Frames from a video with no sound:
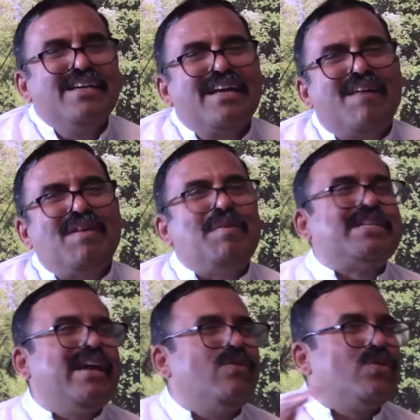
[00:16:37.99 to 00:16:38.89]
Ramana
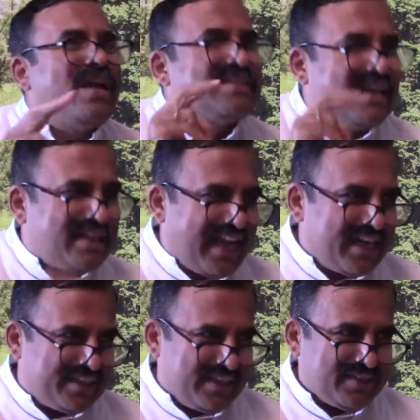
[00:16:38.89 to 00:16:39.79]
Maharshi gave two exact
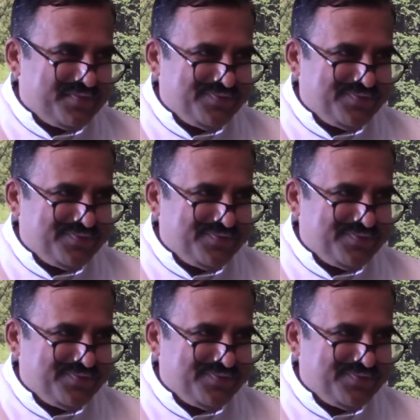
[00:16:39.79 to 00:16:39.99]
characteristics.